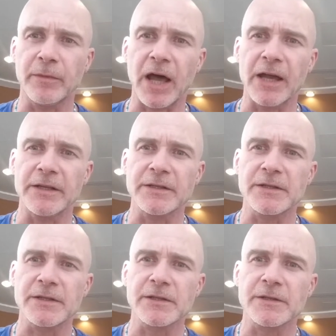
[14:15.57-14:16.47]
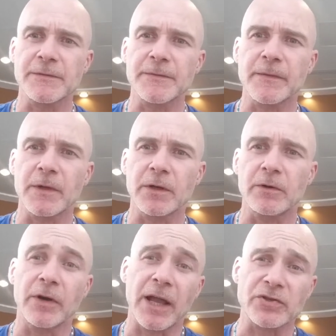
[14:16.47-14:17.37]
lines,
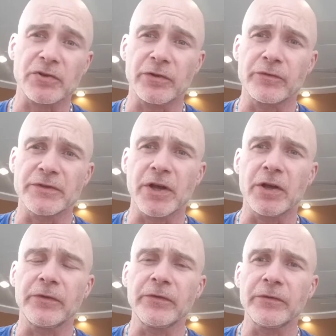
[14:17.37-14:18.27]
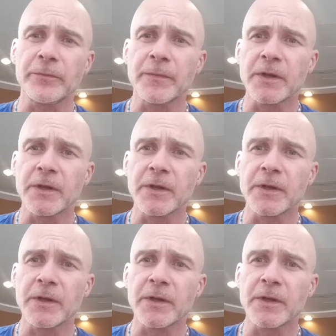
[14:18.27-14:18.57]
or actually the results,